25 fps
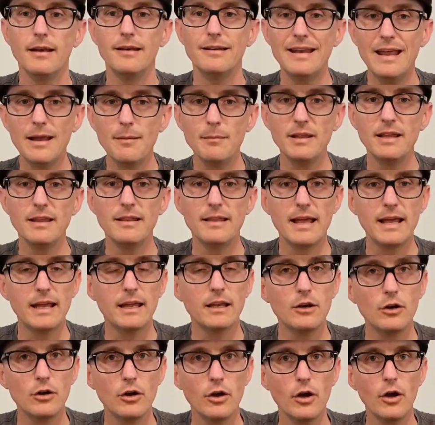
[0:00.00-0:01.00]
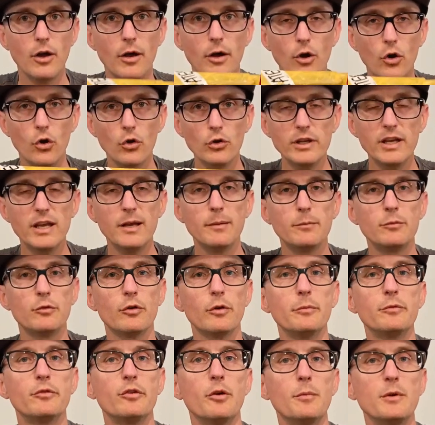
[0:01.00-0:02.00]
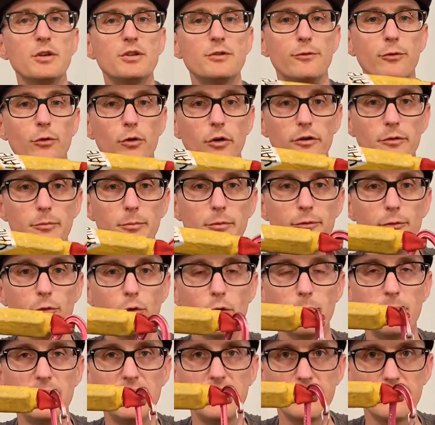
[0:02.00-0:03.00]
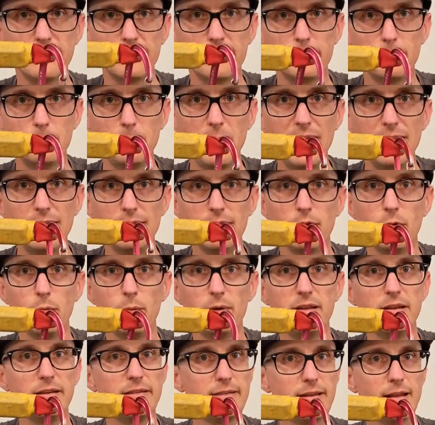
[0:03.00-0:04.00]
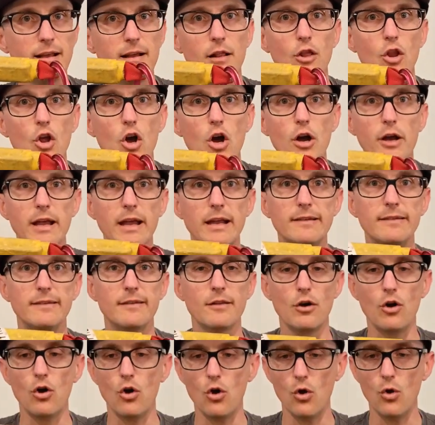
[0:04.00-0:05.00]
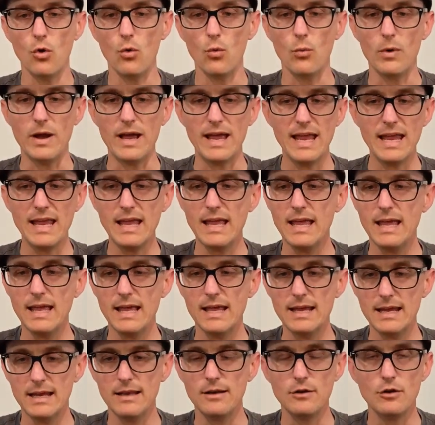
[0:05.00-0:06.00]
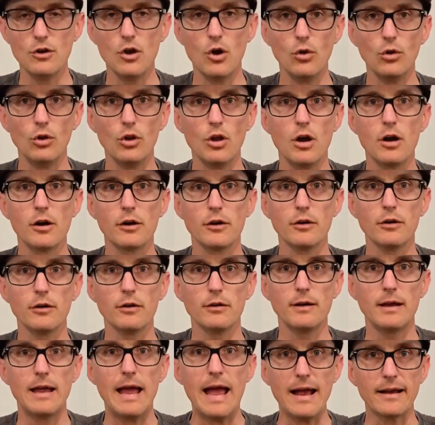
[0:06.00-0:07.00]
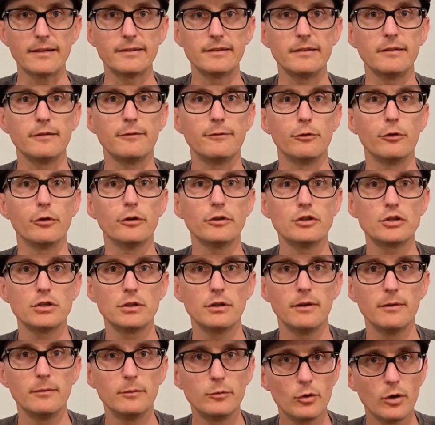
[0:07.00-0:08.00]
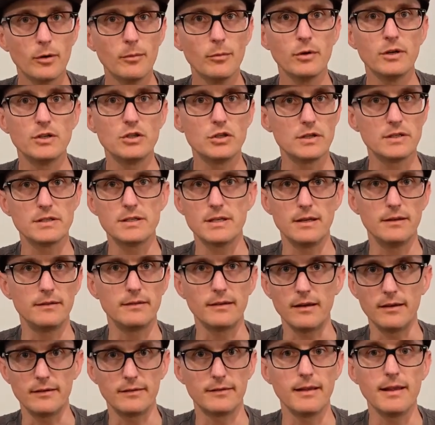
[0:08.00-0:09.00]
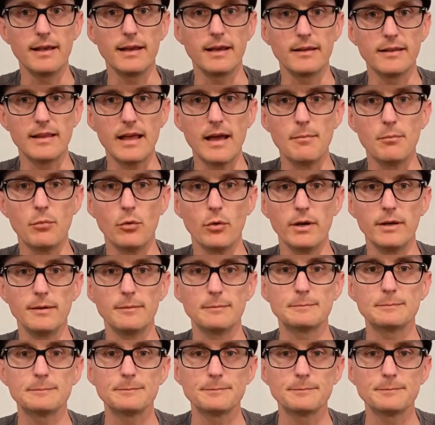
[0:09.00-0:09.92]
Namely, they can only absorb so much force before being spent. When this thing elongates the whole way, it no longer acts as a force absorber, it just is a sling at that point.